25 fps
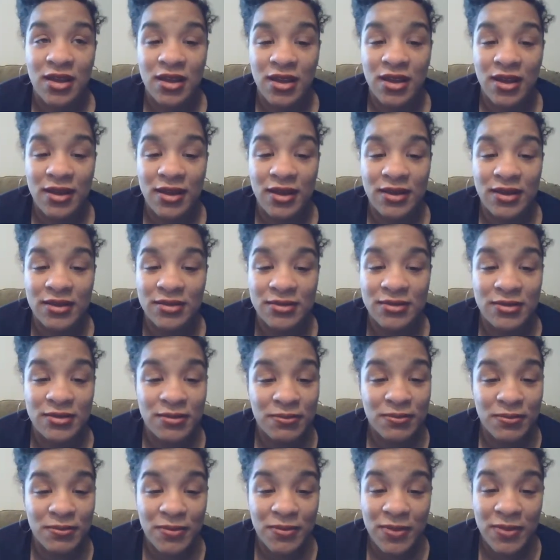I
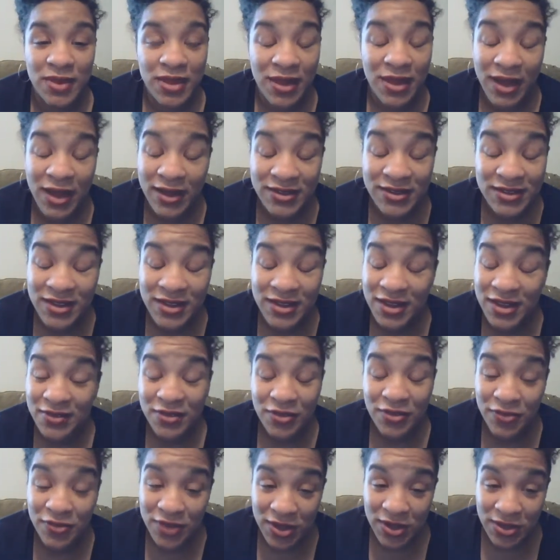I
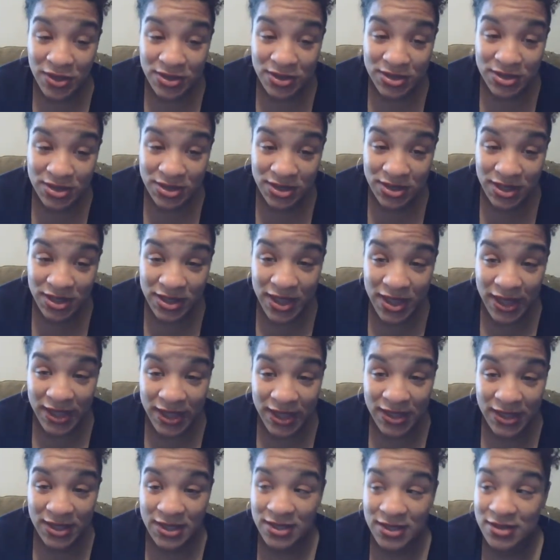never felt
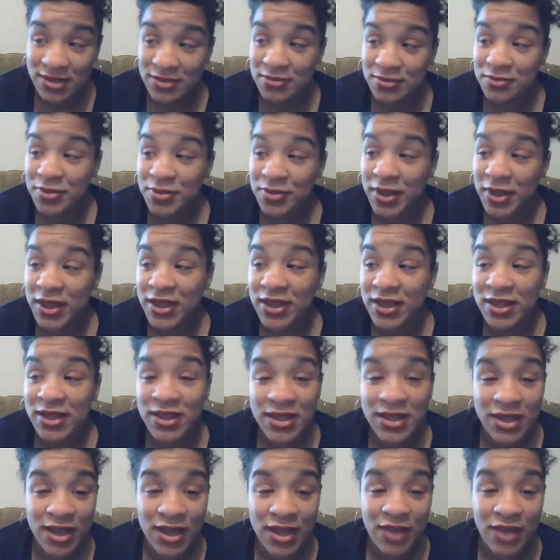that
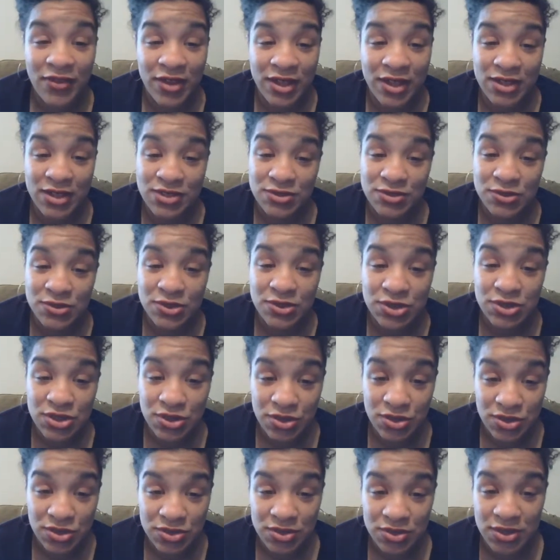pain, and I've had two
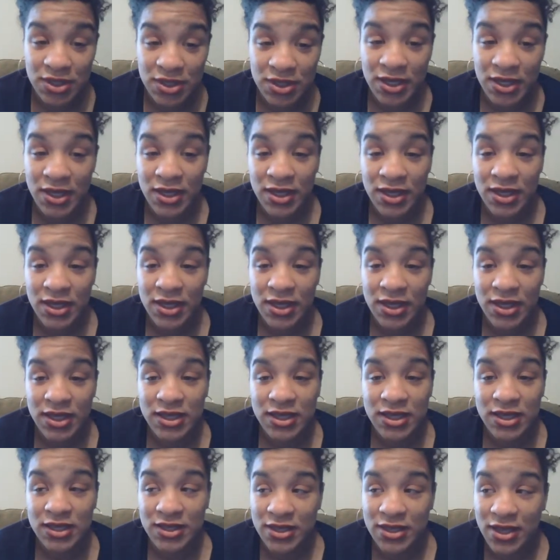children,
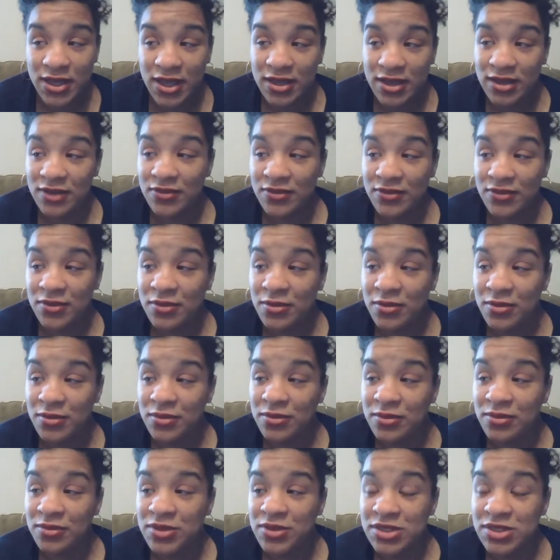and I never
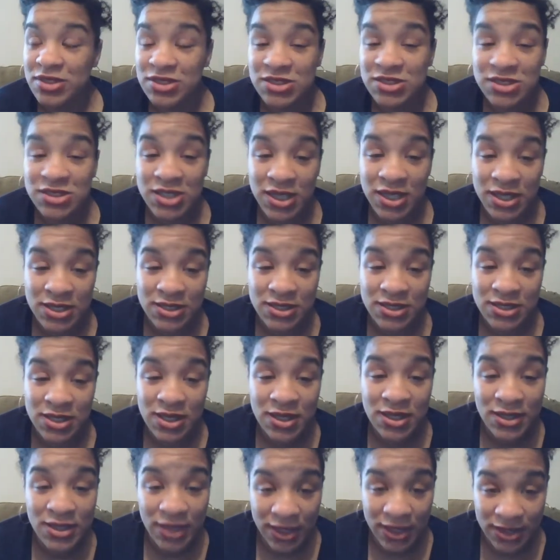was checked
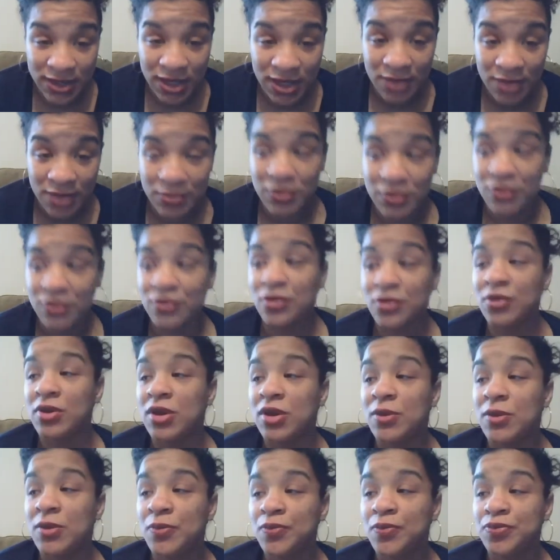like that
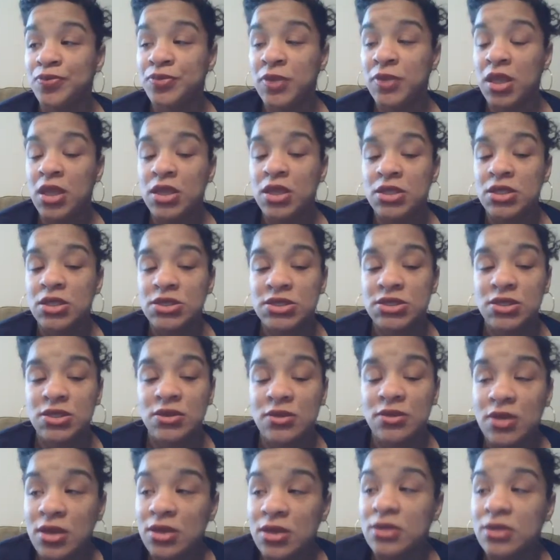before.
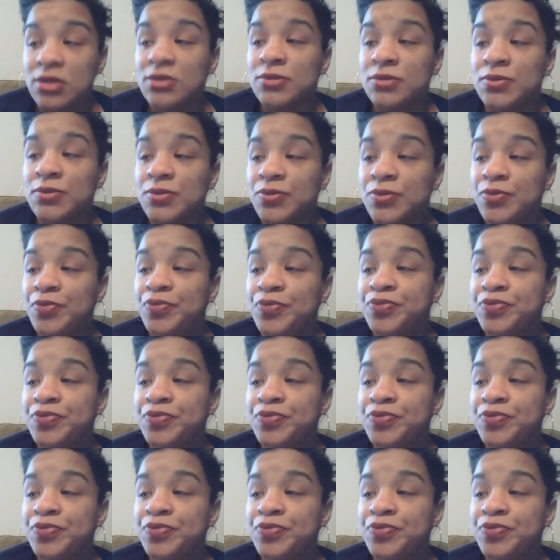So